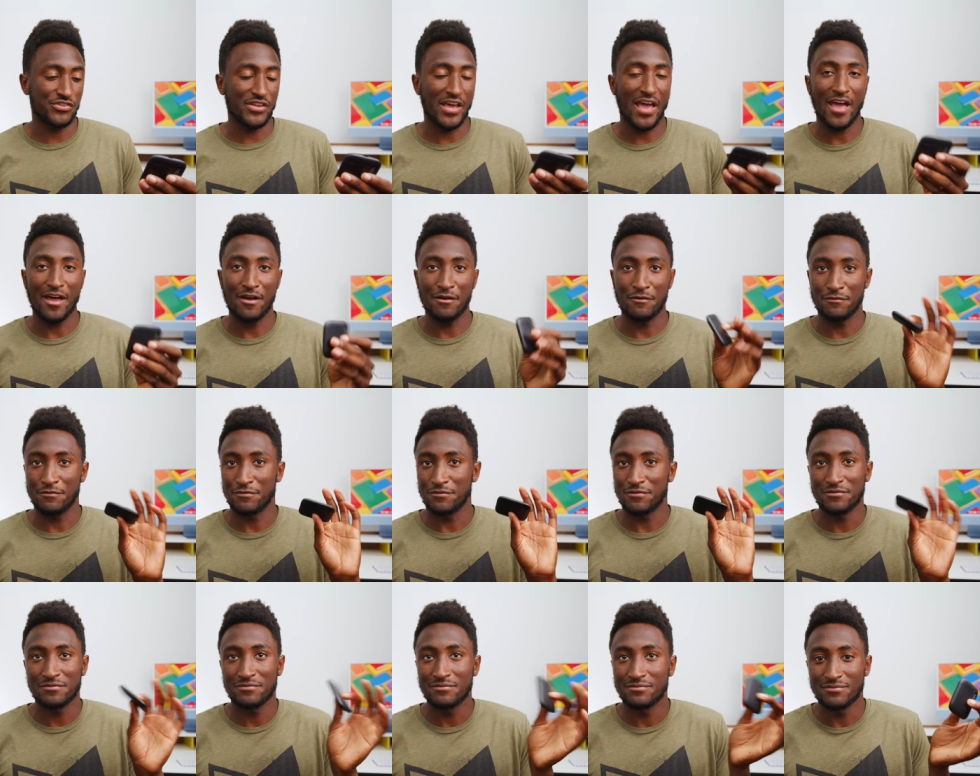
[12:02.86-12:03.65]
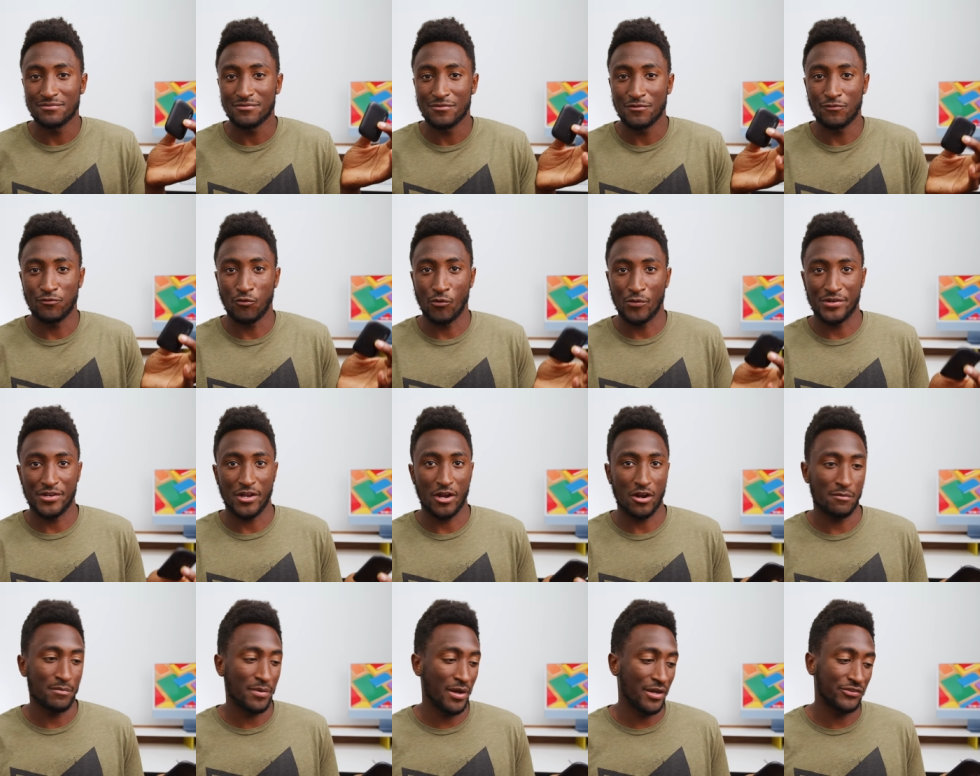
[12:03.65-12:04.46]
have four
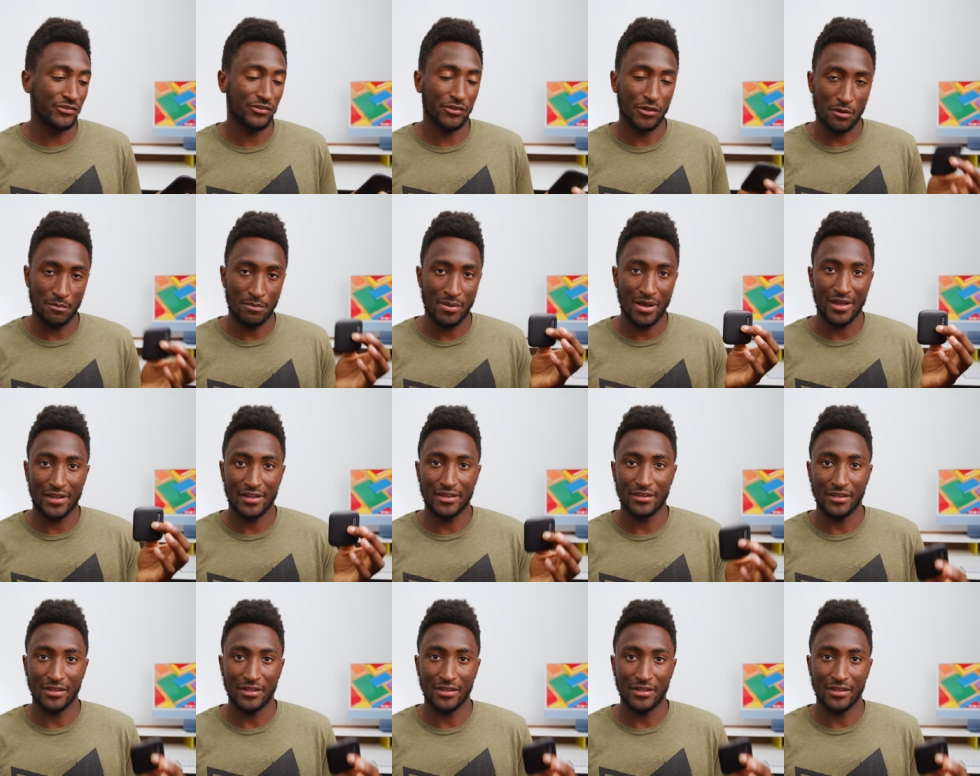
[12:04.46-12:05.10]
terabytes in your pocket